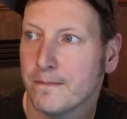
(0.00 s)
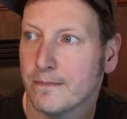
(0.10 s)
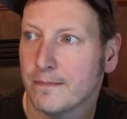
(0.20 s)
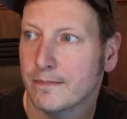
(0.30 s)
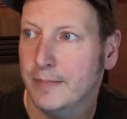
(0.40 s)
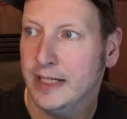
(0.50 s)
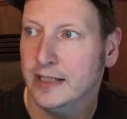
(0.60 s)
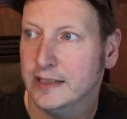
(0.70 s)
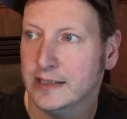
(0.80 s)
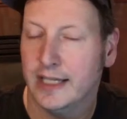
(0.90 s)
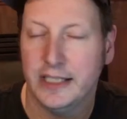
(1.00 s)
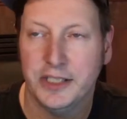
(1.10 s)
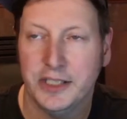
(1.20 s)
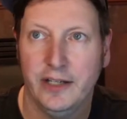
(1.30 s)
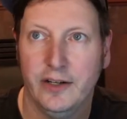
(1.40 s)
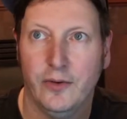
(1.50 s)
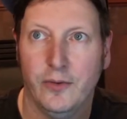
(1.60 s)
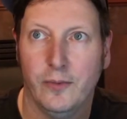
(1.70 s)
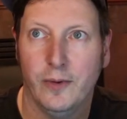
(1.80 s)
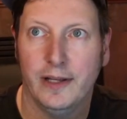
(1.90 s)
Because Kenji Eno,
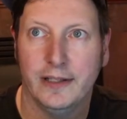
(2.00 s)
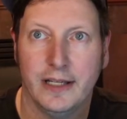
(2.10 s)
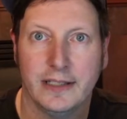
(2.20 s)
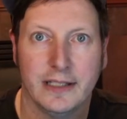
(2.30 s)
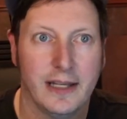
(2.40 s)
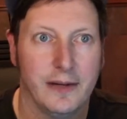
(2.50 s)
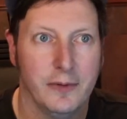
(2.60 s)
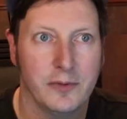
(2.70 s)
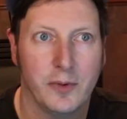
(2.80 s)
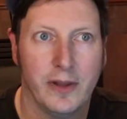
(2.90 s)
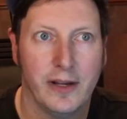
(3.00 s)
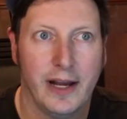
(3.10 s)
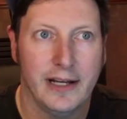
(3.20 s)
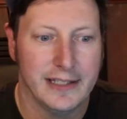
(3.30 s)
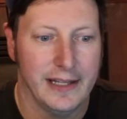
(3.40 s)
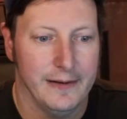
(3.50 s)
as I said, he was one of the guys that